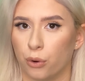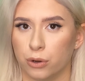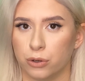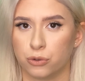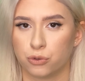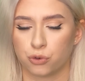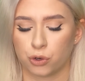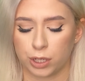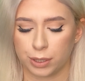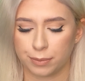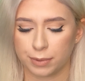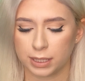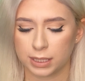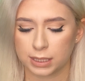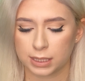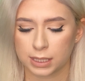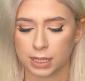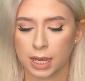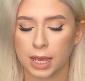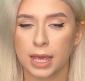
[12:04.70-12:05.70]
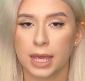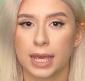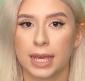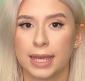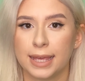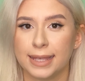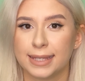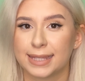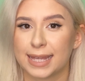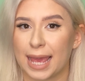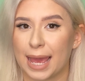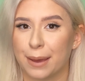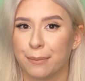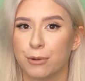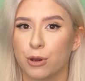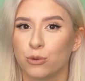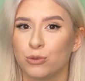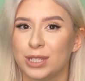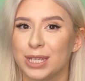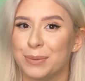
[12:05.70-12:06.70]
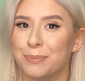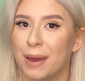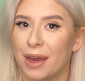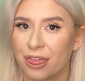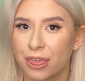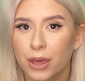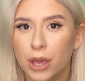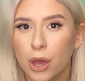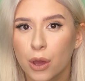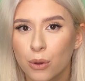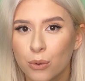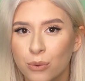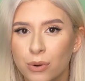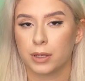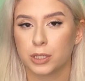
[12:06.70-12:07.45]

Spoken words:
treatments is amodimethicone.